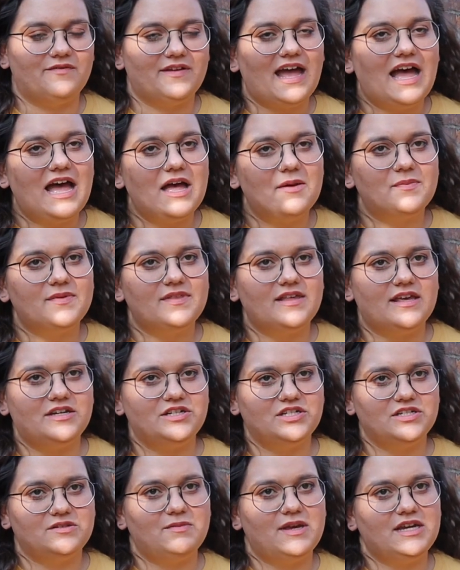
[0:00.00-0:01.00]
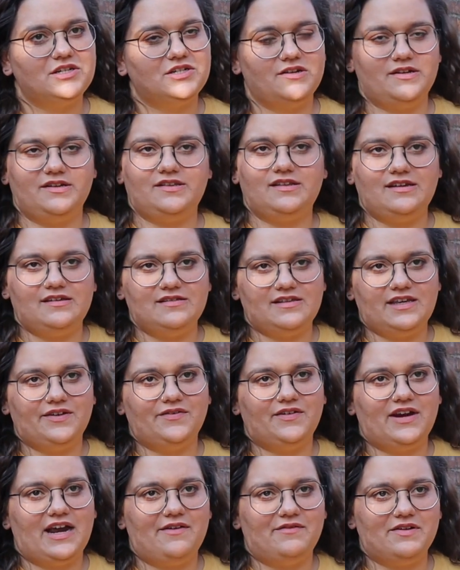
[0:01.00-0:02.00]
of gaps and just make sure it's easy
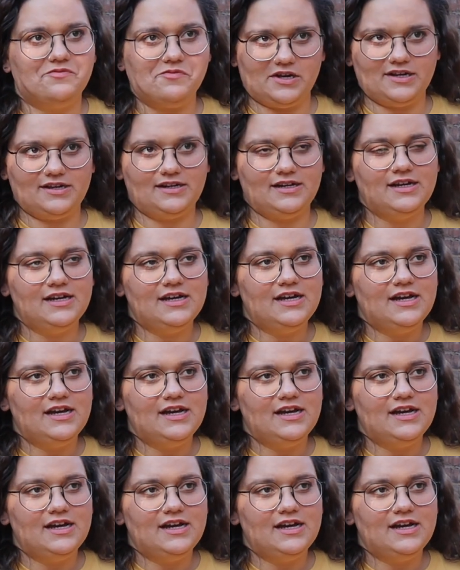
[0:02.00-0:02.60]
for everyone,